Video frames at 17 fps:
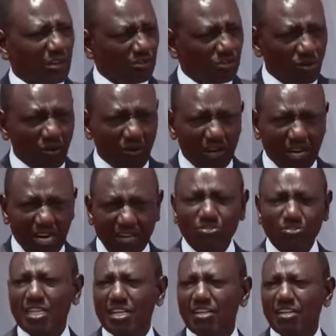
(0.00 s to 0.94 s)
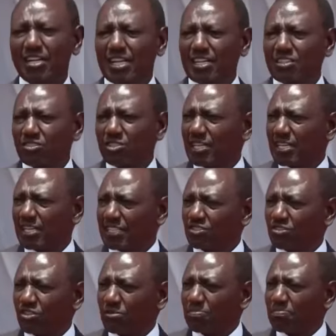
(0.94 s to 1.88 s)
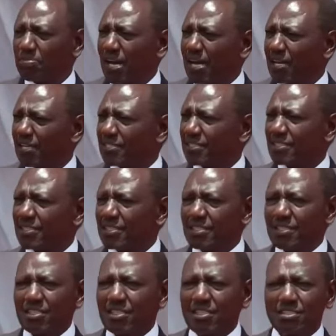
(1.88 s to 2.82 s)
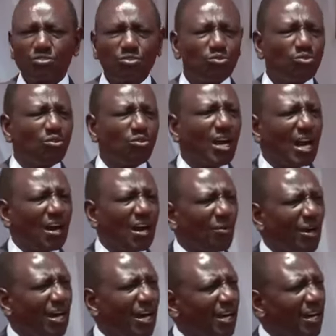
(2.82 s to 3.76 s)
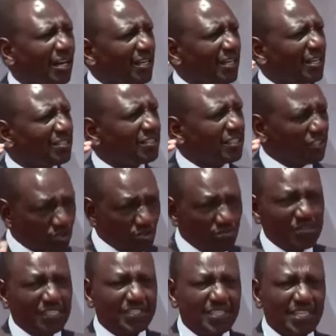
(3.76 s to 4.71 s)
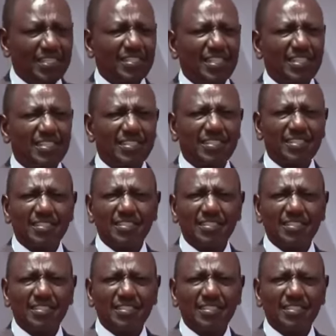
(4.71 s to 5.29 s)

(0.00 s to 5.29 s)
to our county aggregation and industrial parks, to our G2ME centers,